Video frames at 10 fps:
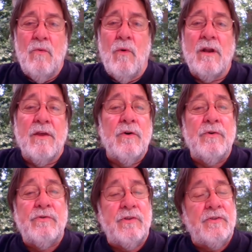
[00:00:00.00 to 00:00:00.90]
One of
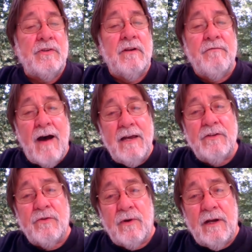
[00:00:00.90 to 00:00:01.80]
those is an
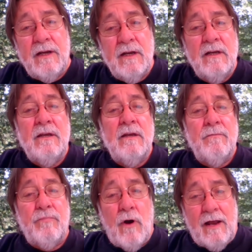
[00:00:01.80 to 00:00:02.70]
advisory
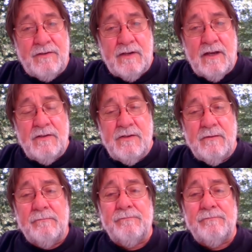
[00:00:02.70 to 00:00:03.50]
process